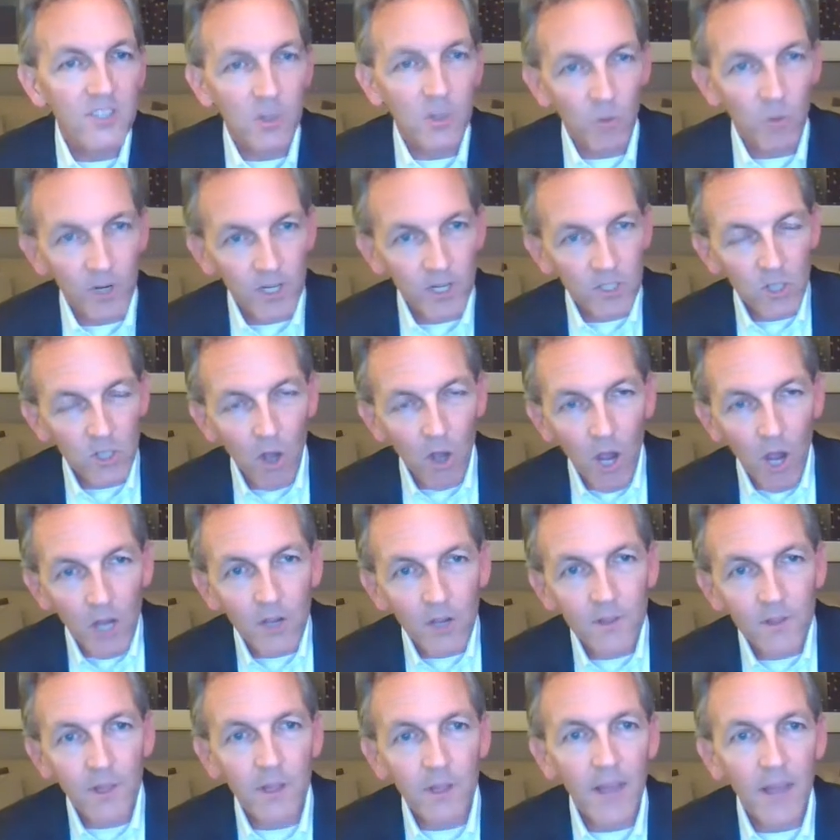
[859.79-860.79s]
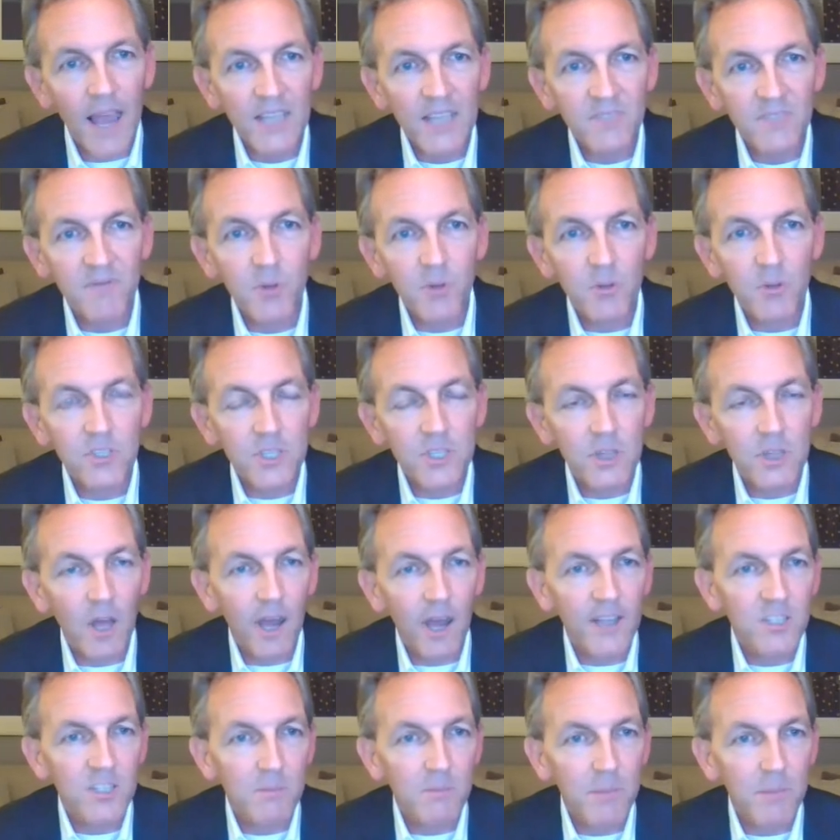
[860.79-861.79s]
And we're going to talk on the last few
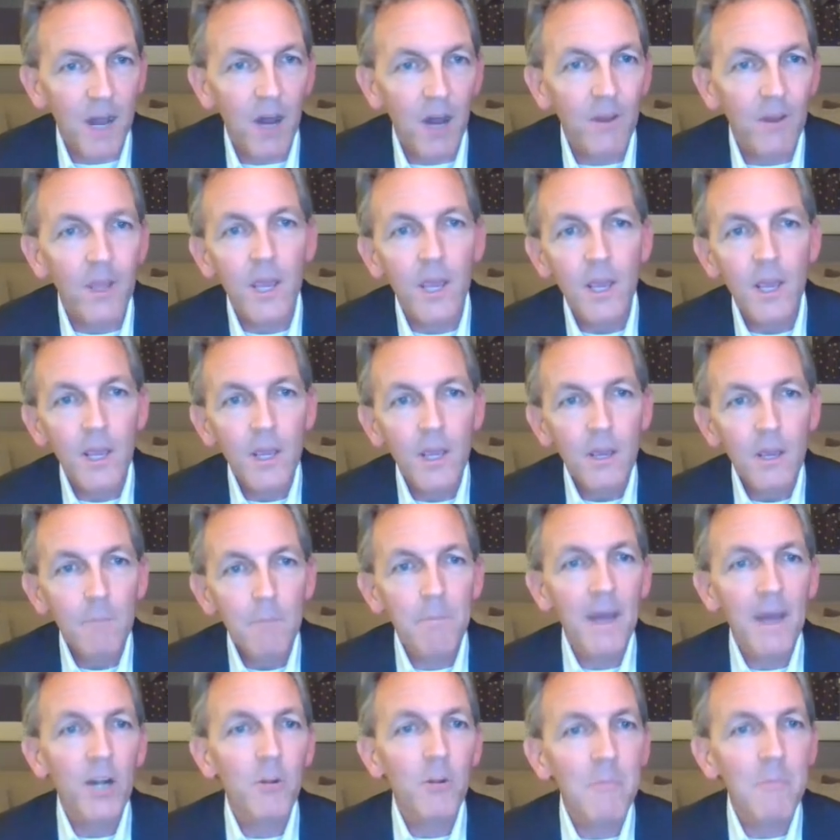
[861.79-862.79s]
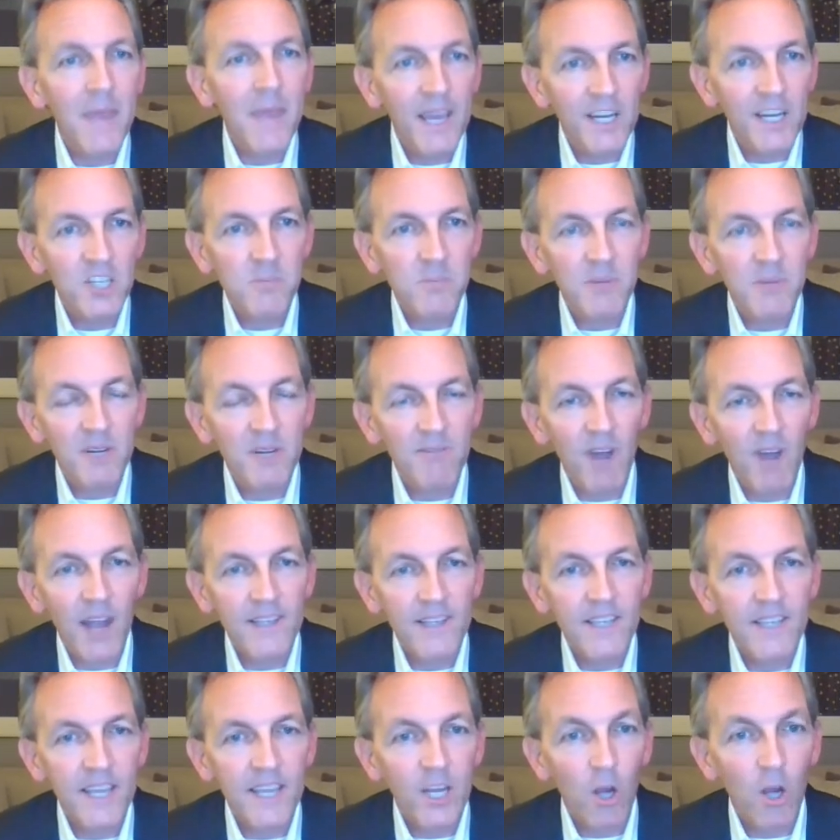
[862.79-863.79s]
slides about better management of
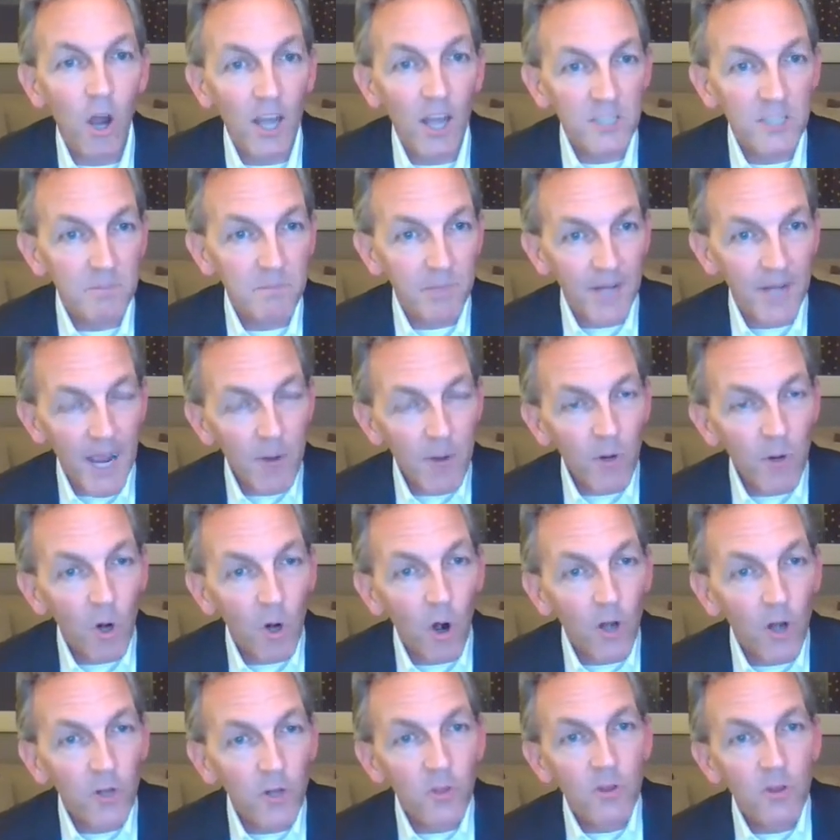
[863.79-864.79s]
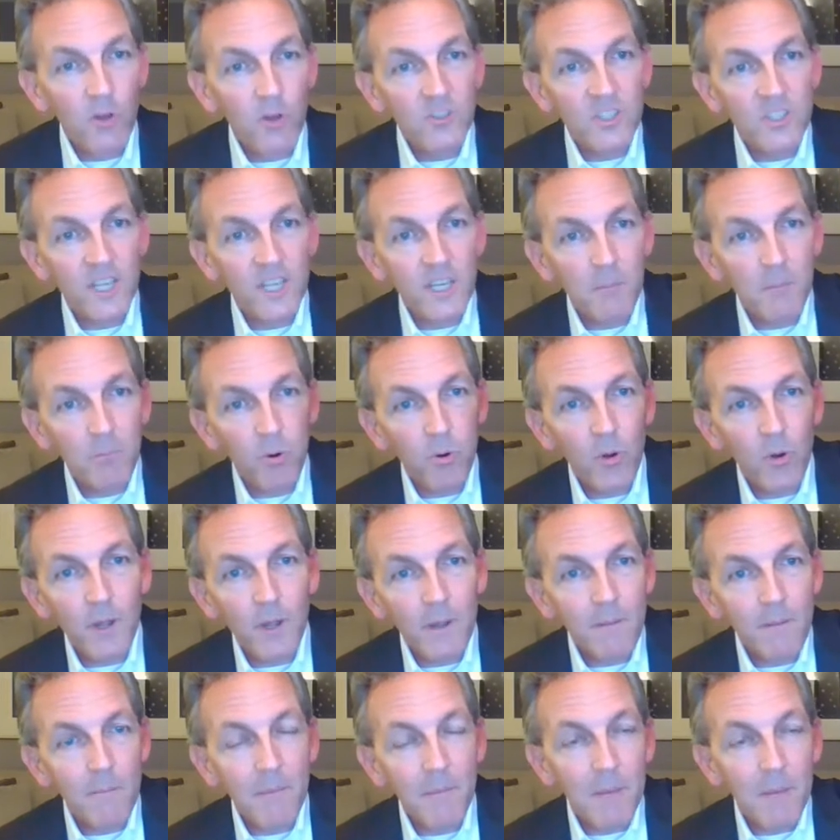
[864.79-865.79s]
IT costs, but I would argue those need to
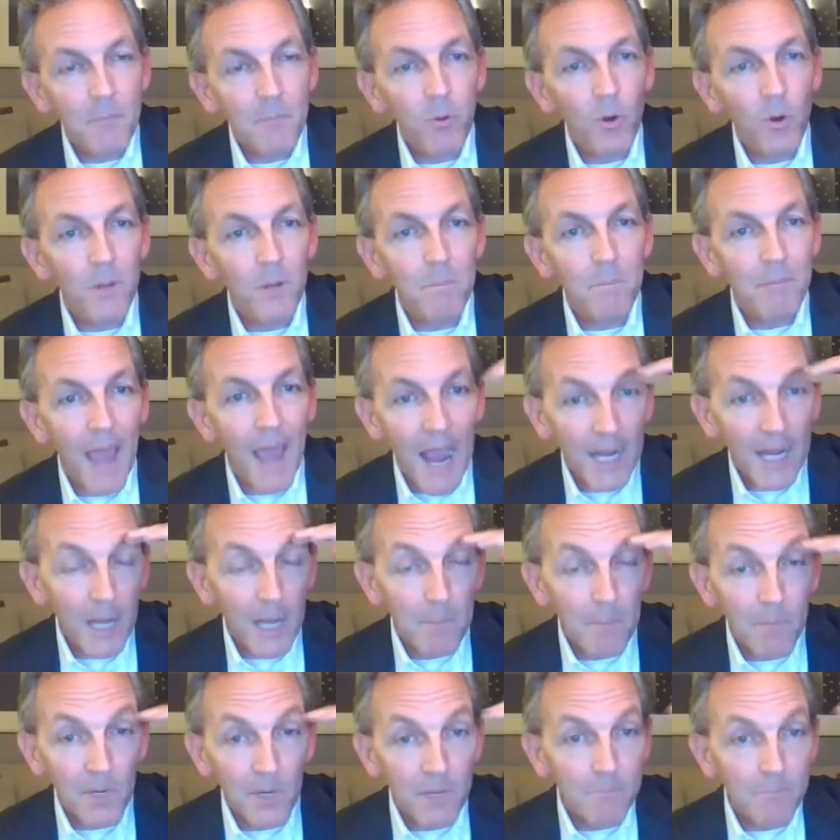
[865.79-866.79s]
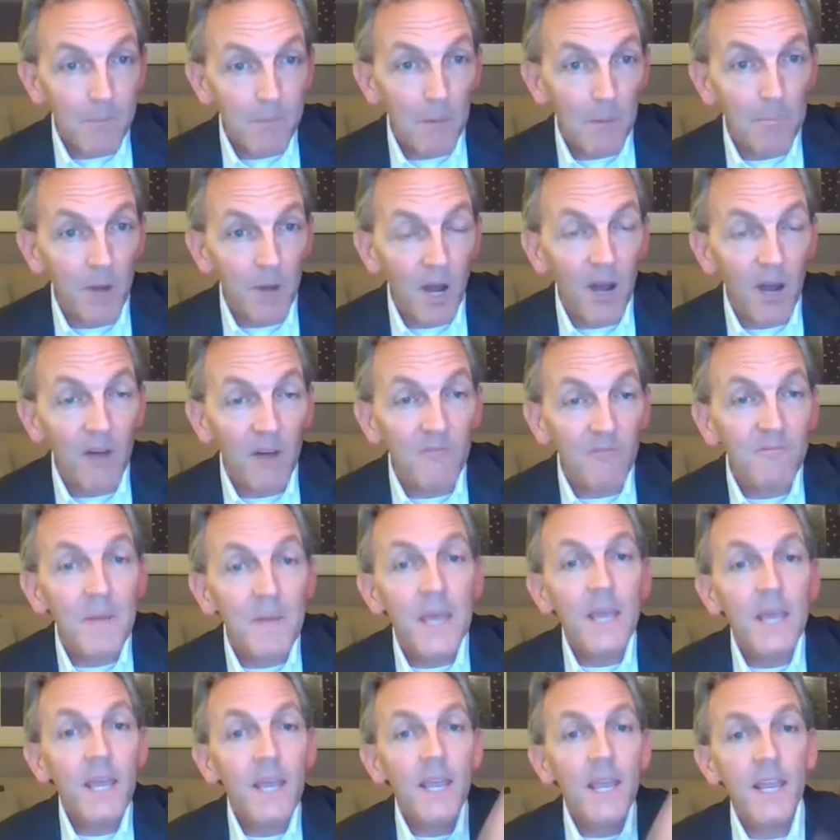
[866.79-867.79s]
be put back up above
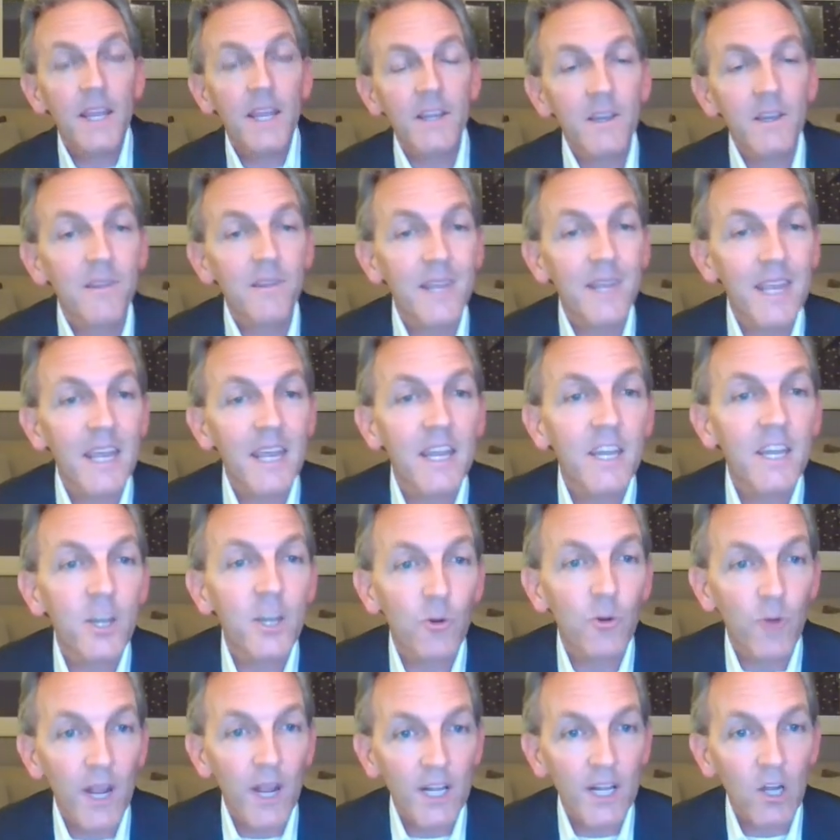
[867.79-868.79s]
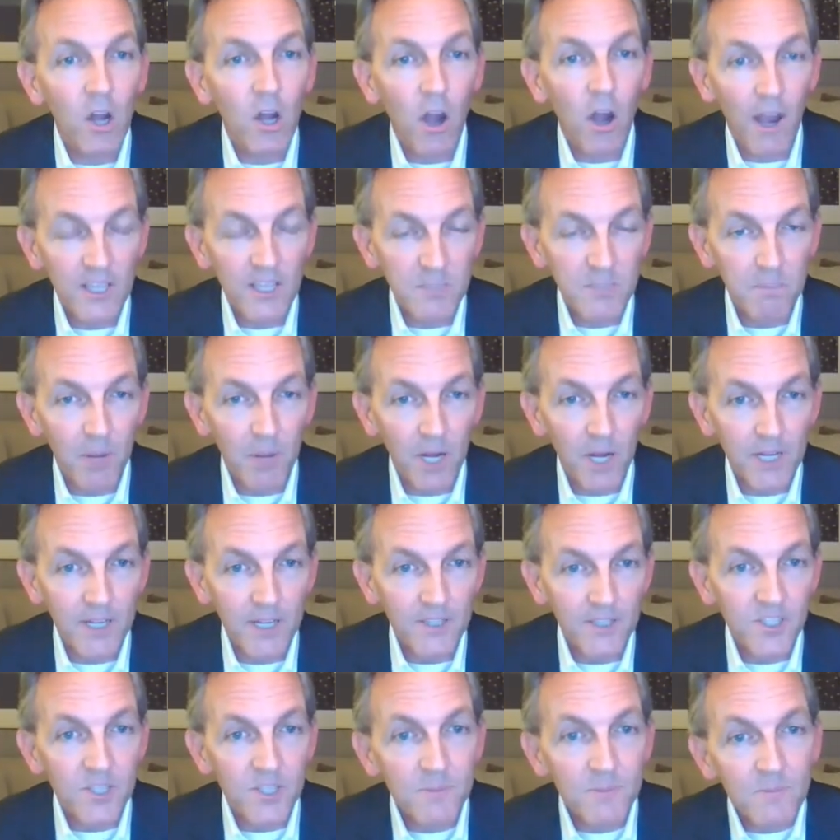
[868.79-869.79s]
into the indirect cost
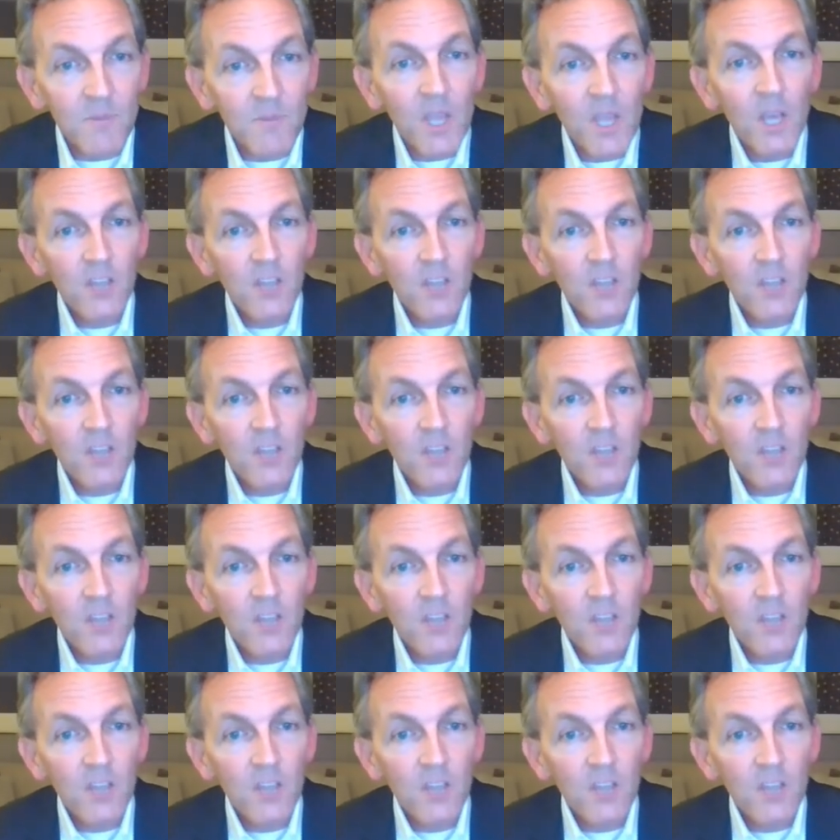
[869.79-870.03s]
buckets.